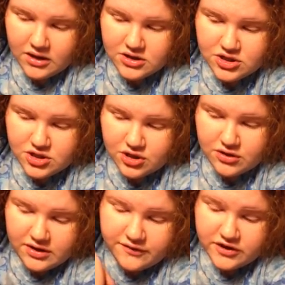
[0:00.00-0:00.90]

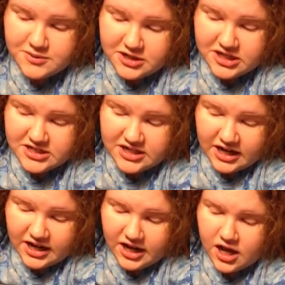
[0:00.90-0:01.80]
So in first period
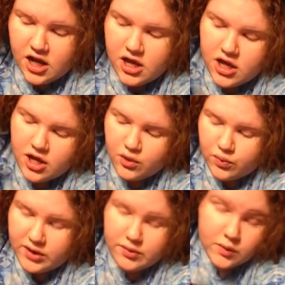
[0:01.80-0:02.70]
today,
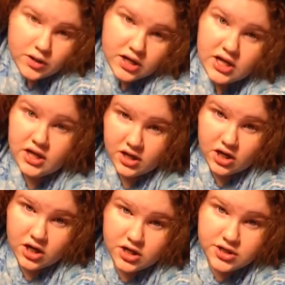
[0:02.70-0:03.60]
we were working
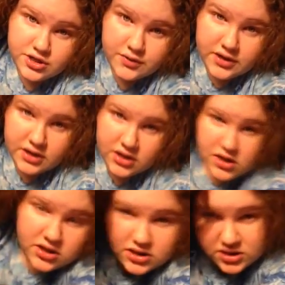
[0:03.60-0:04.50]
on doing